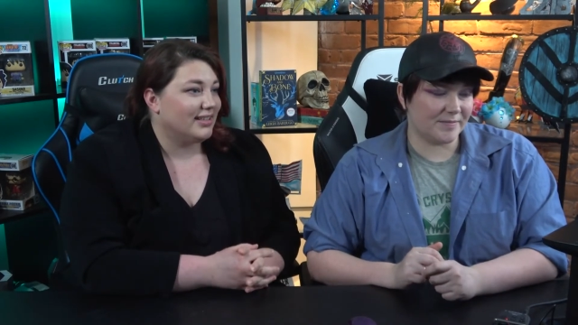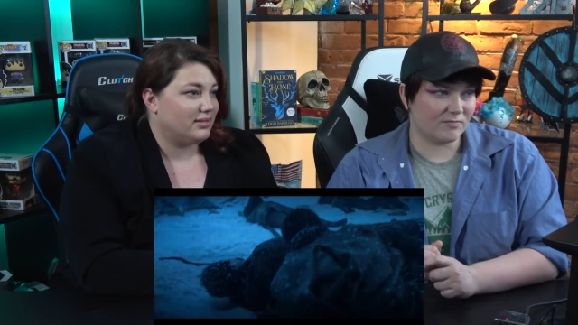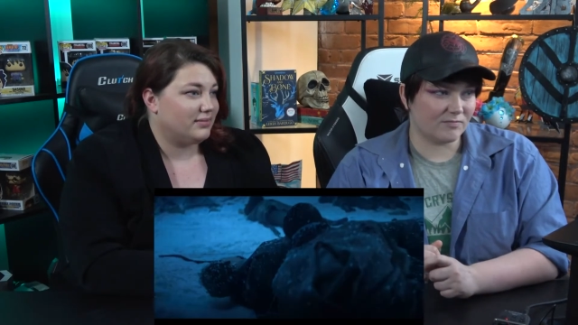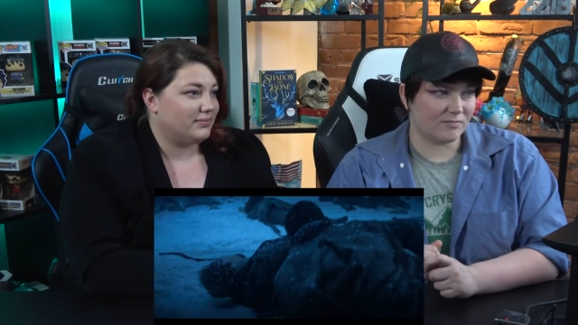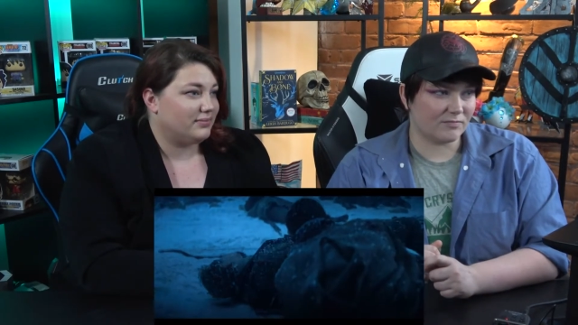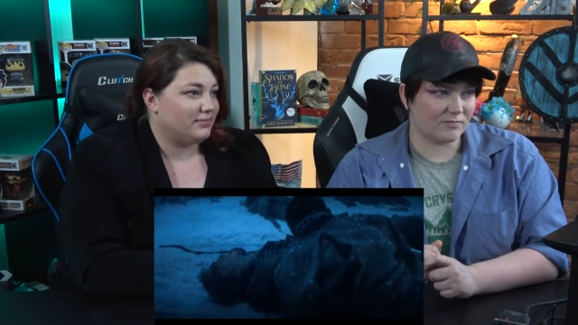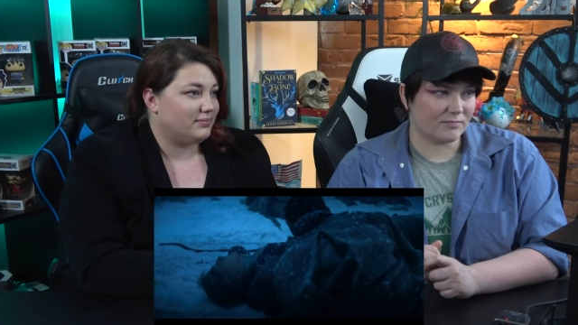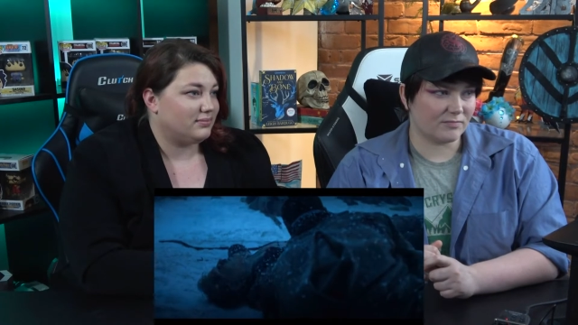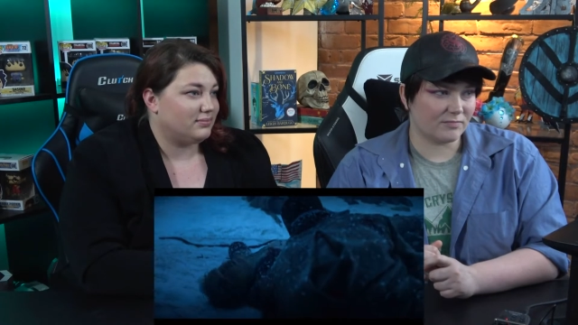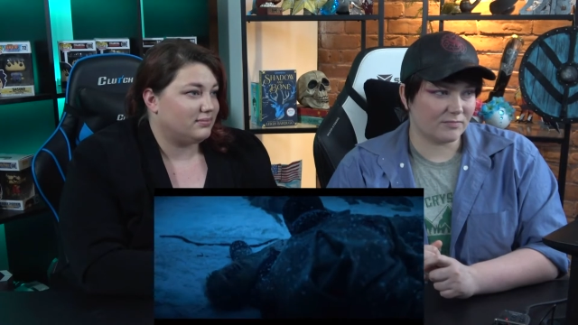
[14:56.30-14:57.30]

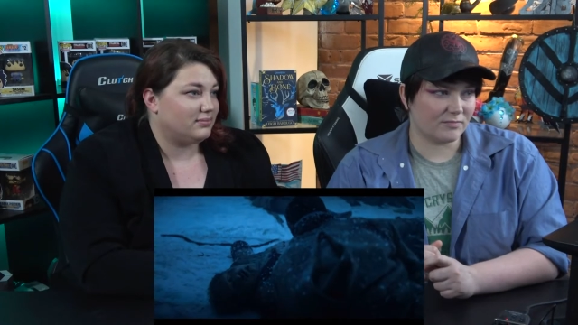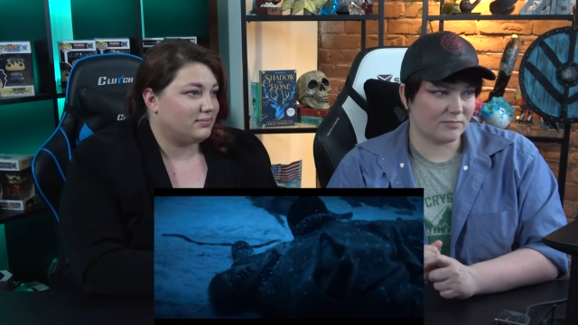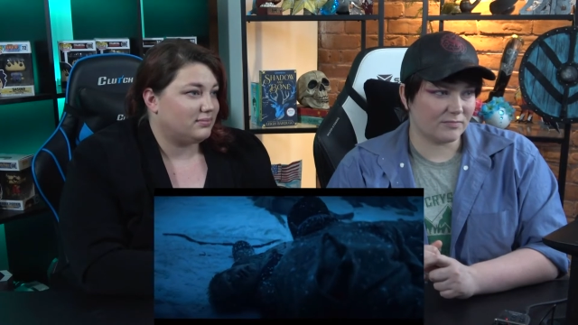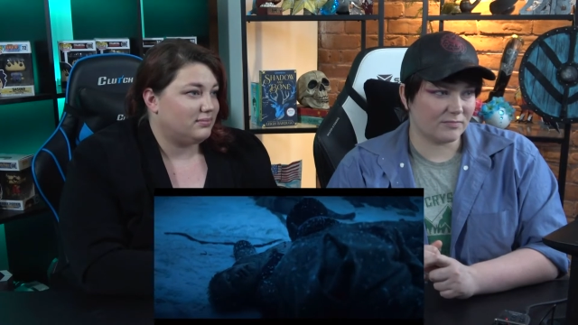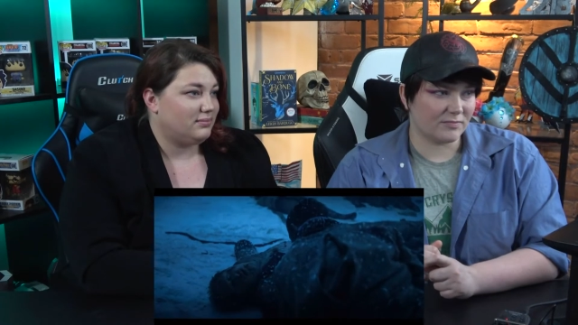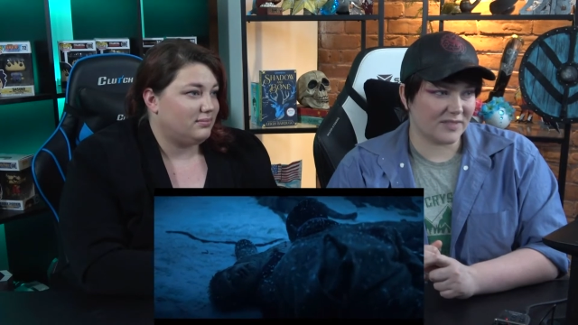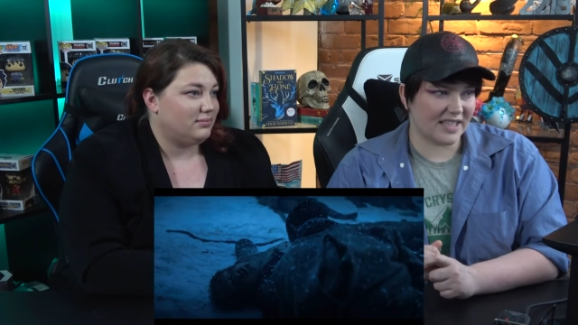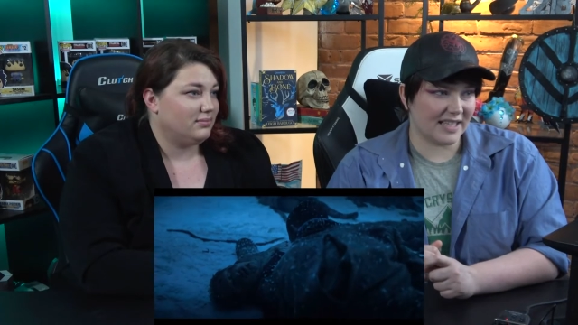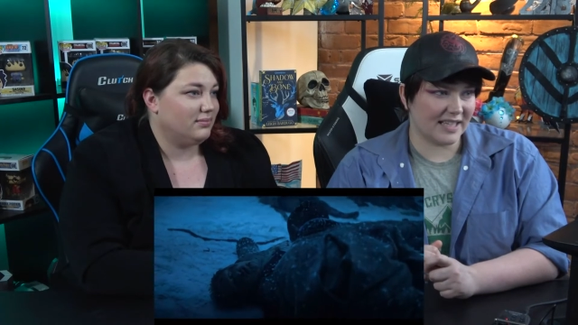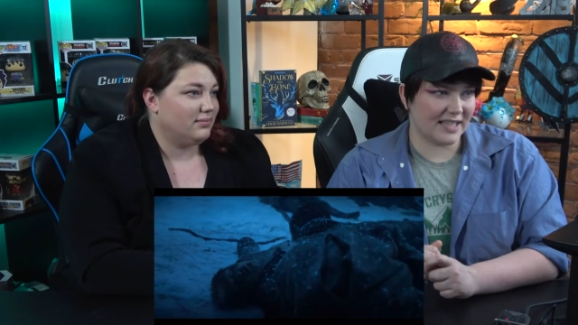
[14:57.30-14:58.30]

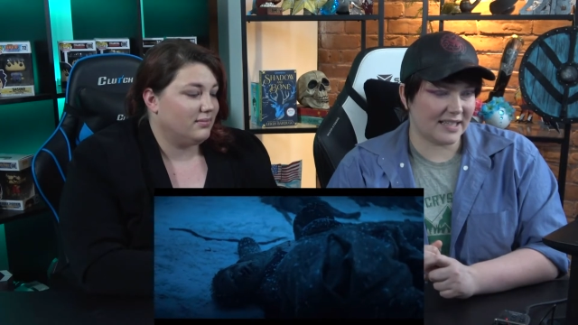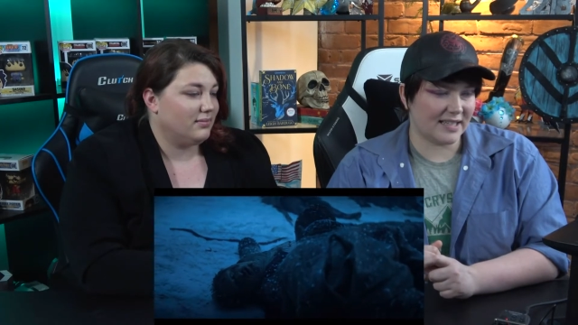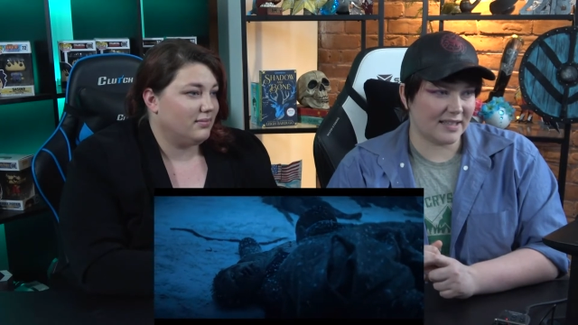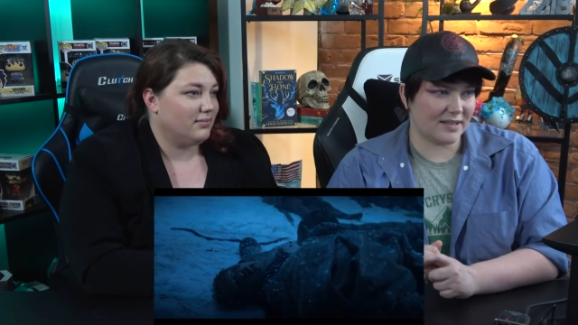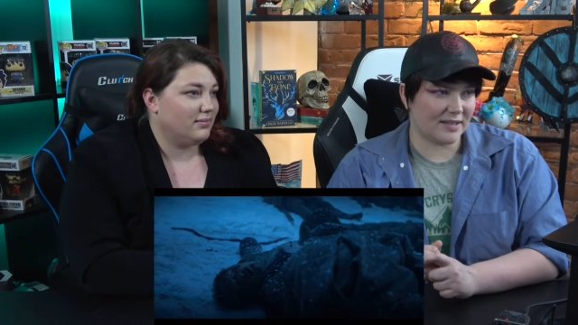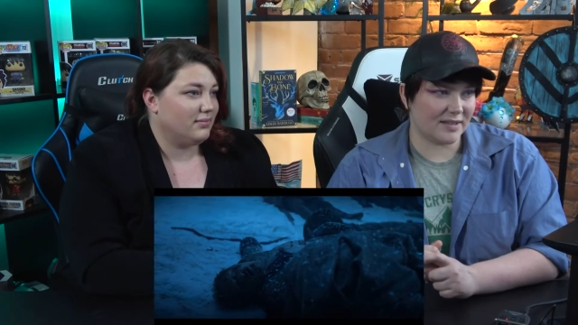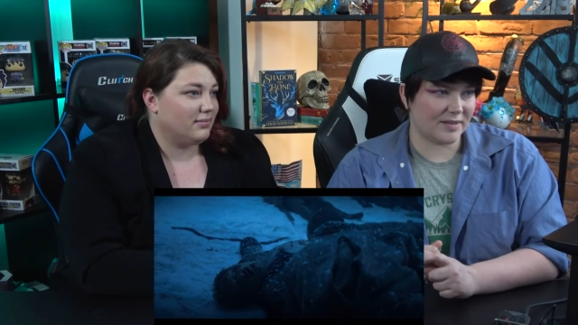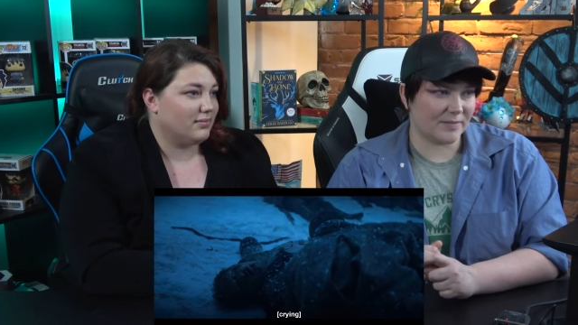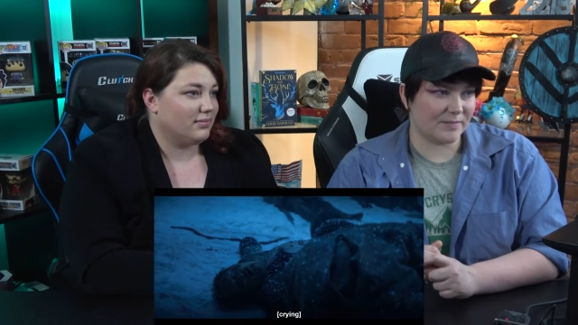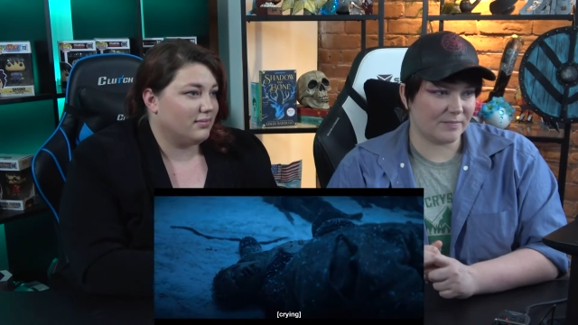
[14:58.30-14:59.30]

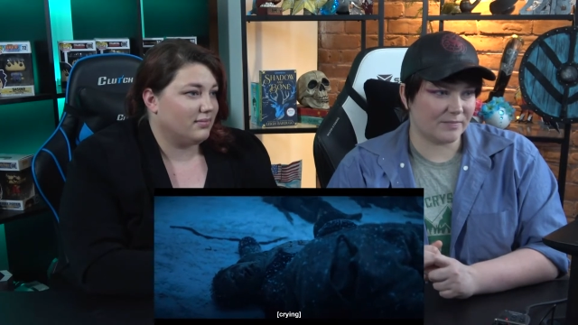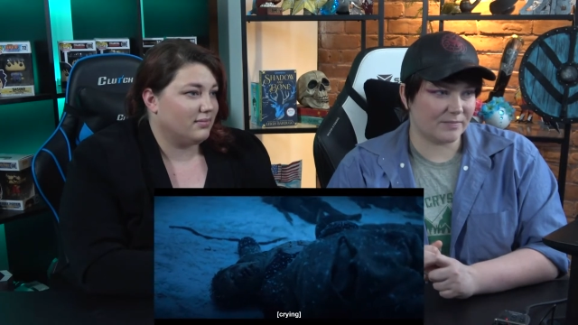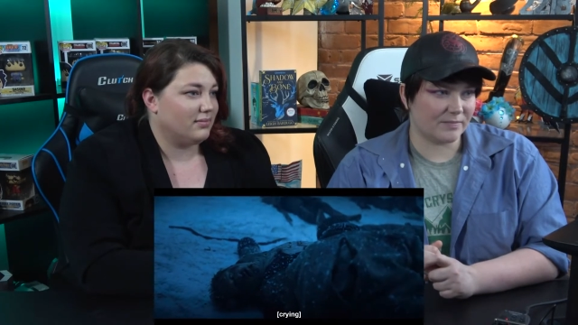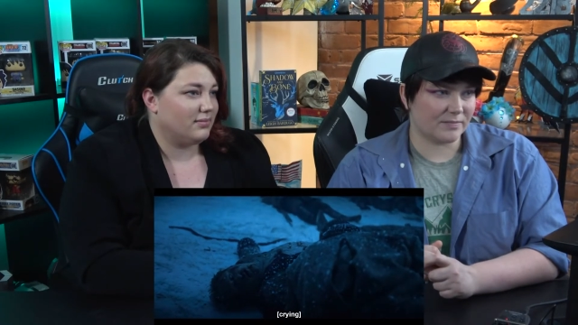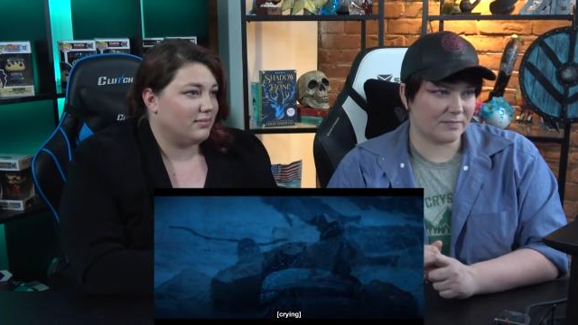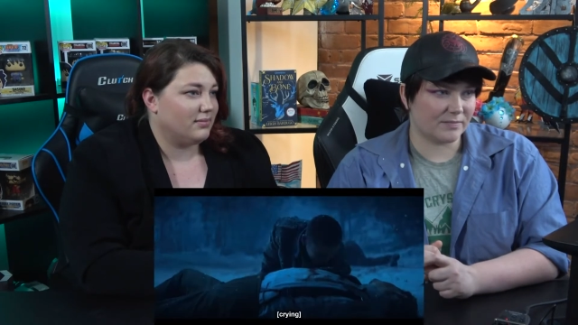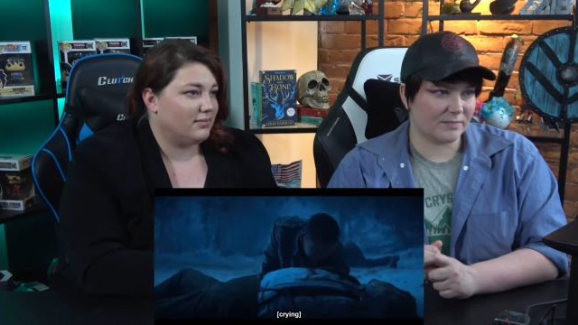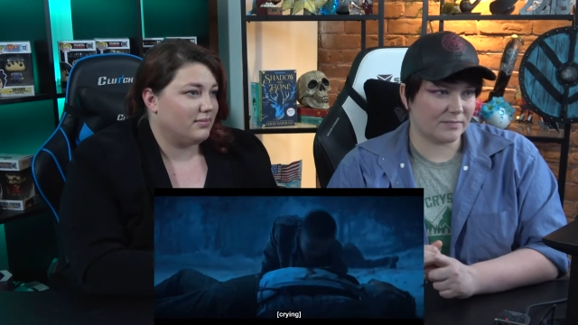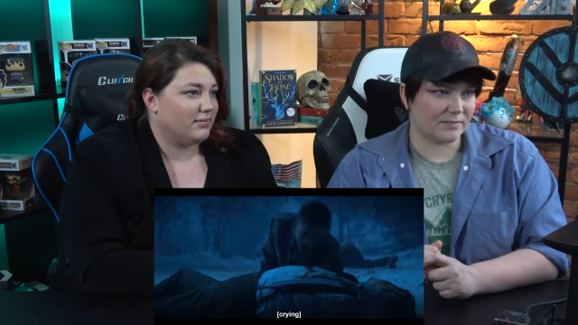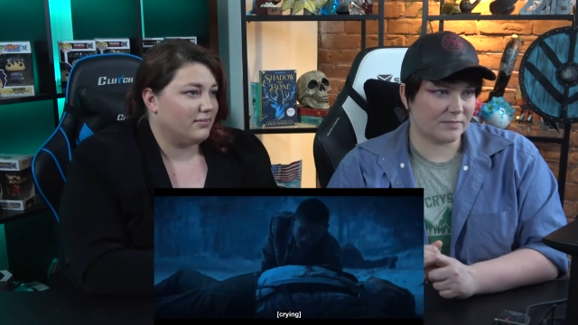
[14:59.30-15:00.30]

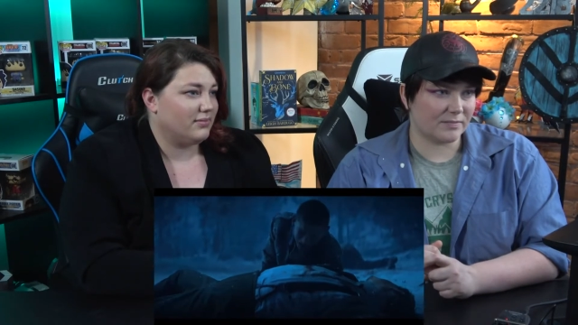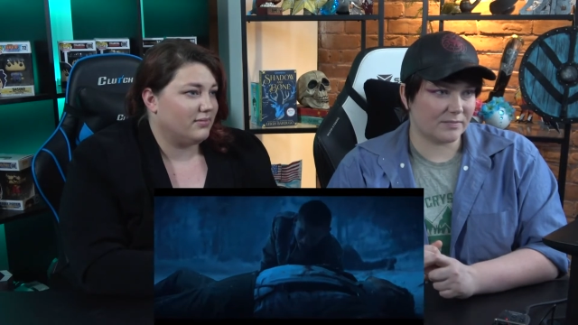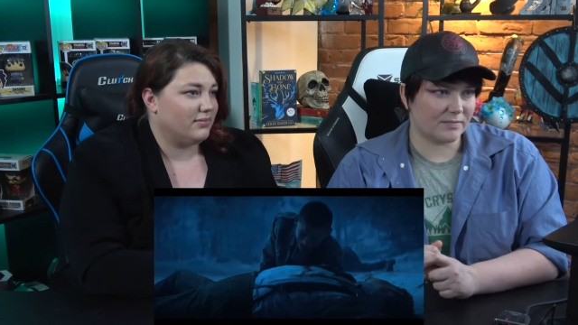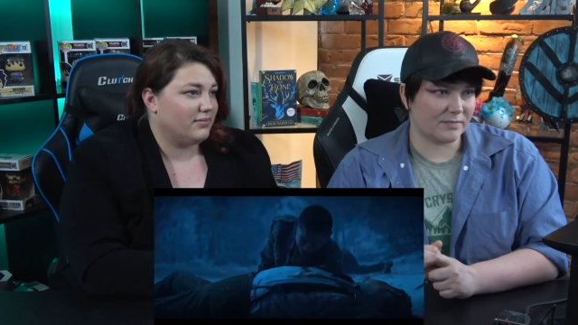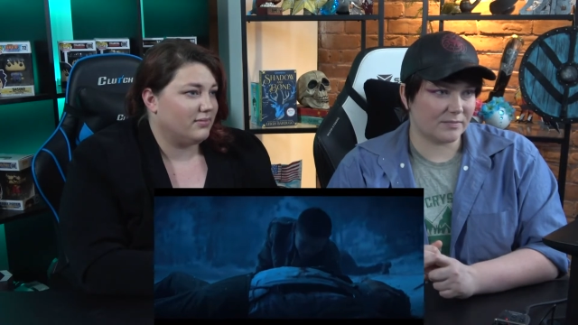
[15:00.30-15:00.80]
Nobody speaks.